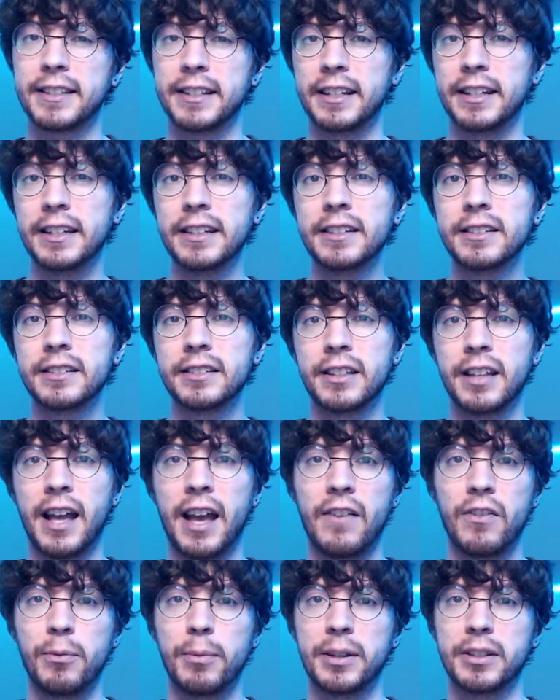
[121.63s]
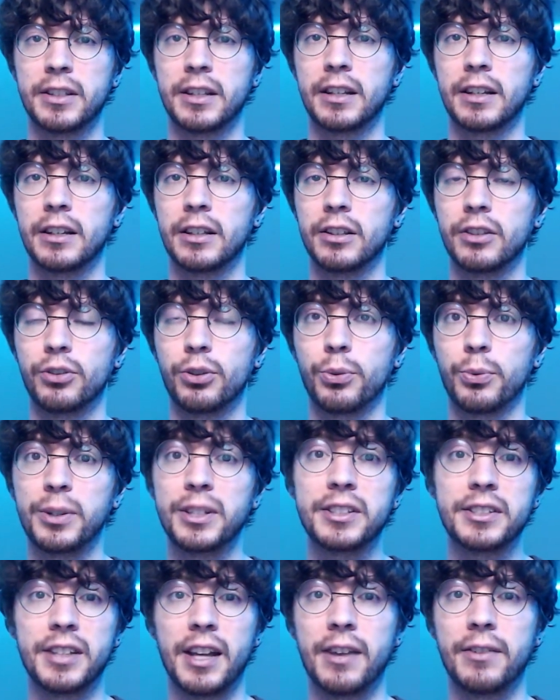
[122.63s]
it is, to have him as like a
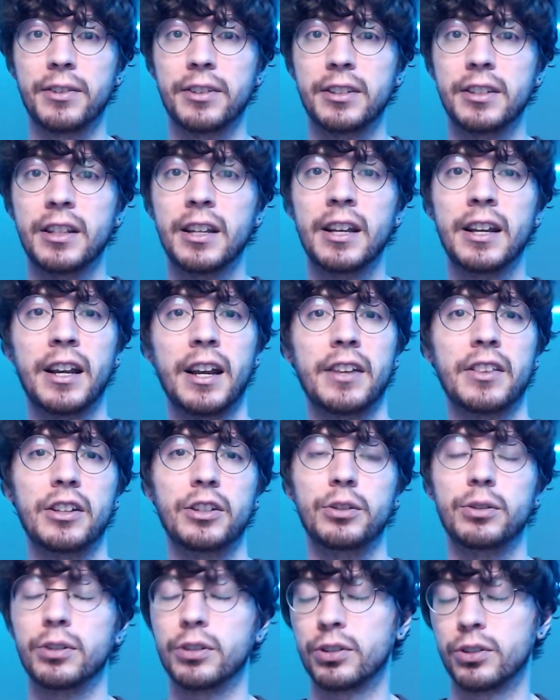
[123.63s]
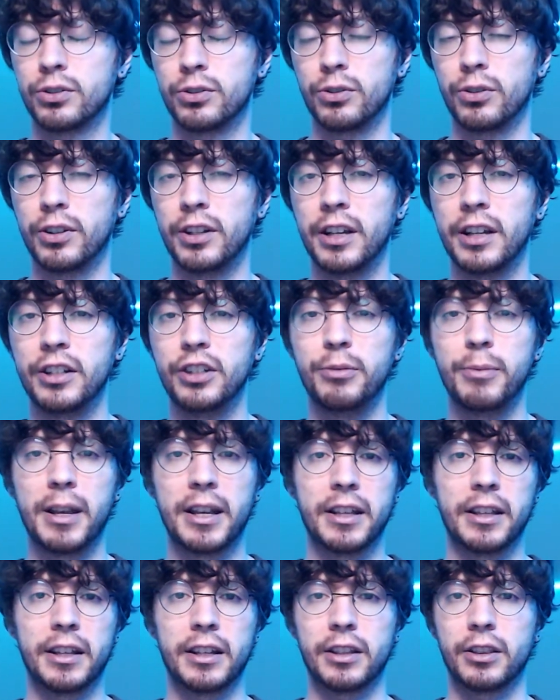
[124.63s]
3/7, and then you destroy it and you make
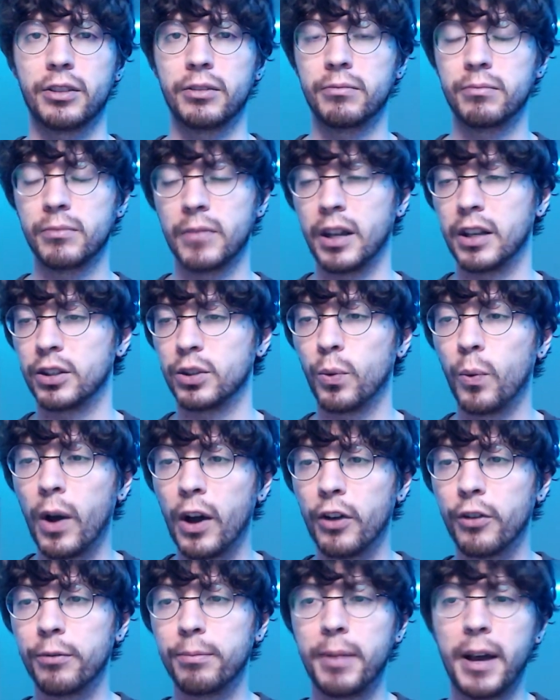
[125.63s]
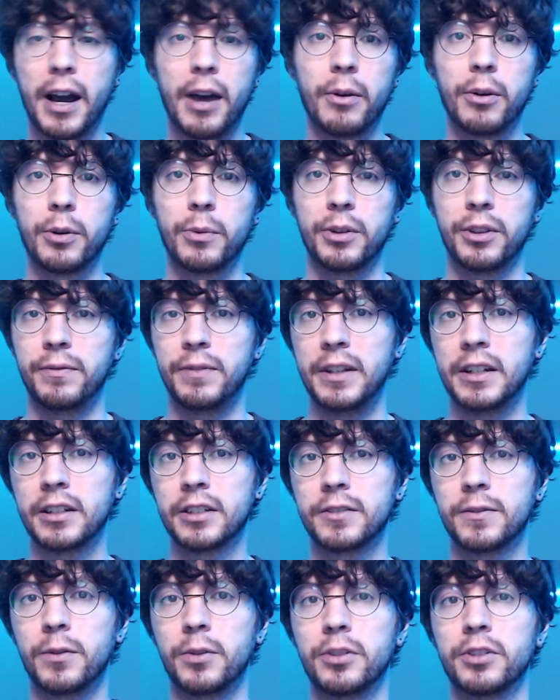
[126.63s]
it like a 12 power with Phoenix
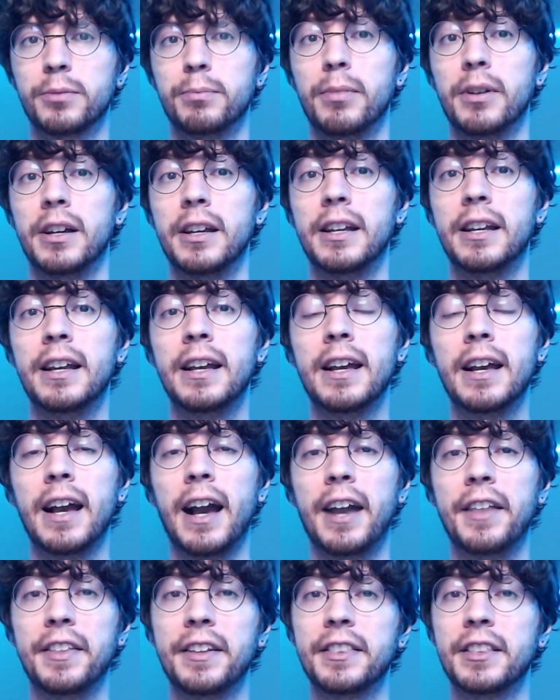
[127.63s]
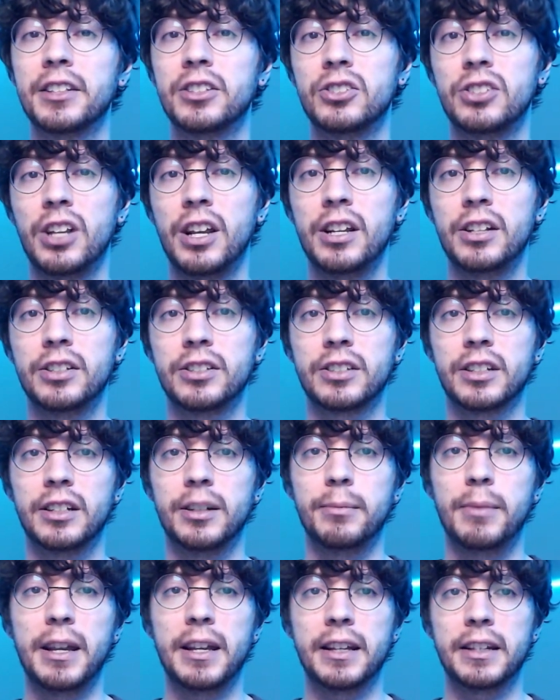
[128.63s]
Force. But I think this change is going to
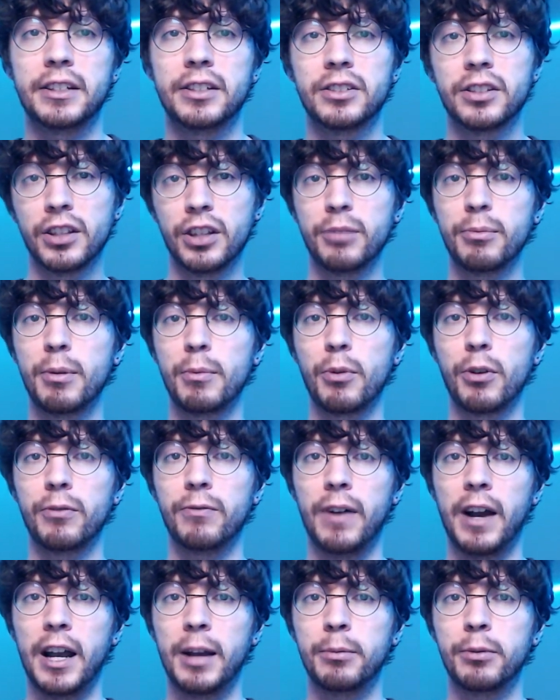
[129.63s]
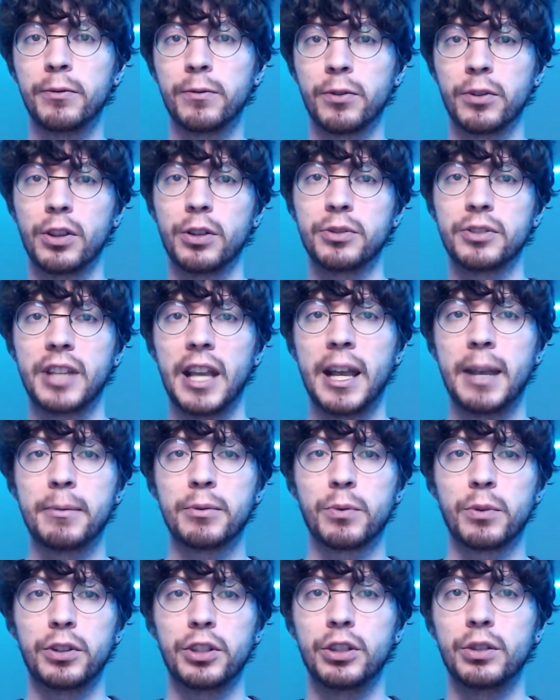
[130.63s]
make it just a little bit more viable for those games
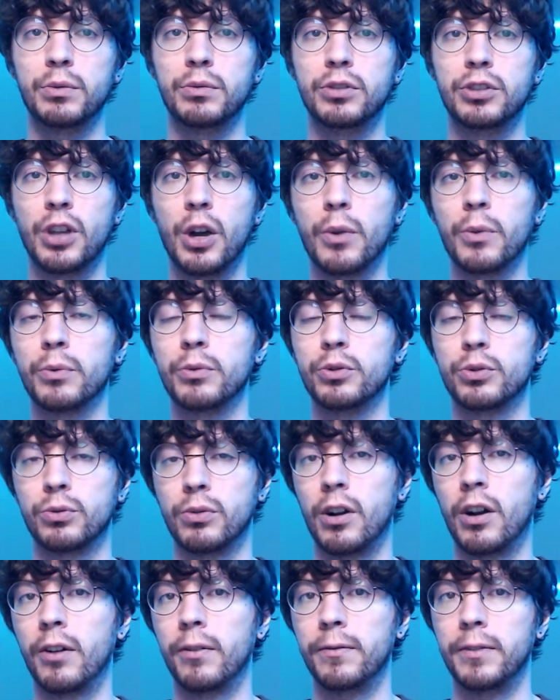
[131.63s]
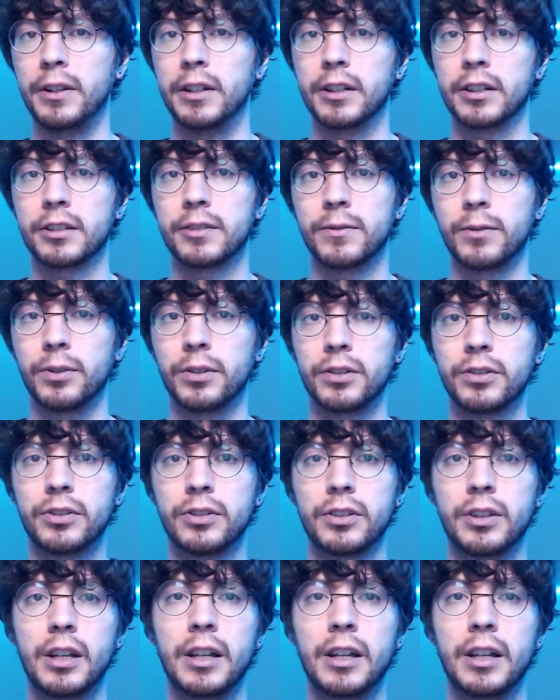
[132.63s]
where you don't draw Phoenix Force.